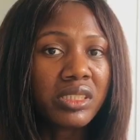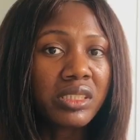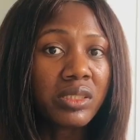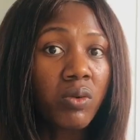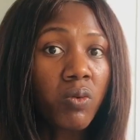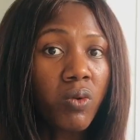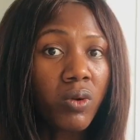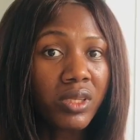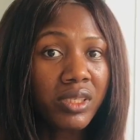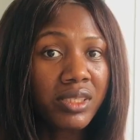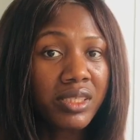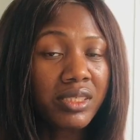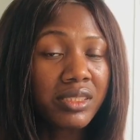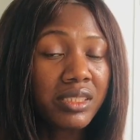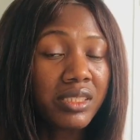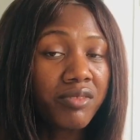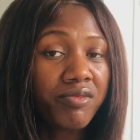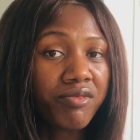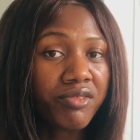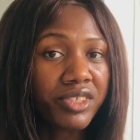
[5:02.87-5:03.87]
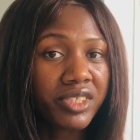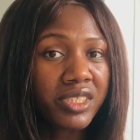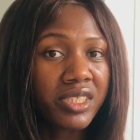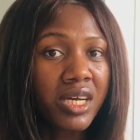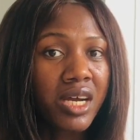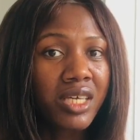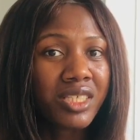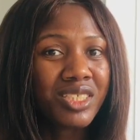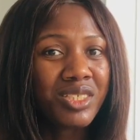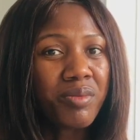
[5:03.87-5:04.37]
is qualitative
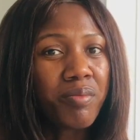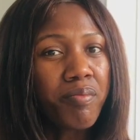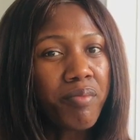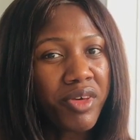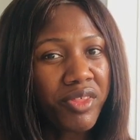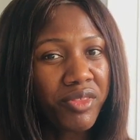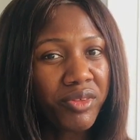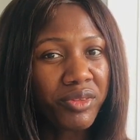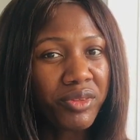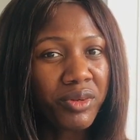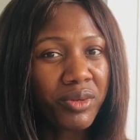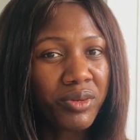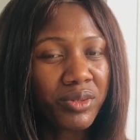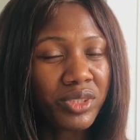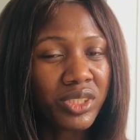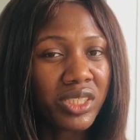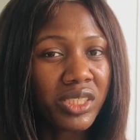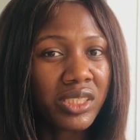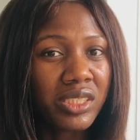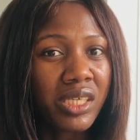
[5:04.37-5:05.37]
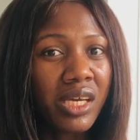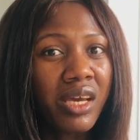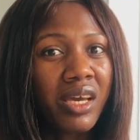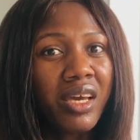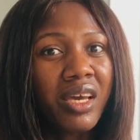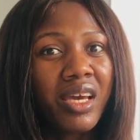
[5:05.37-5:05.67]
research methodologies.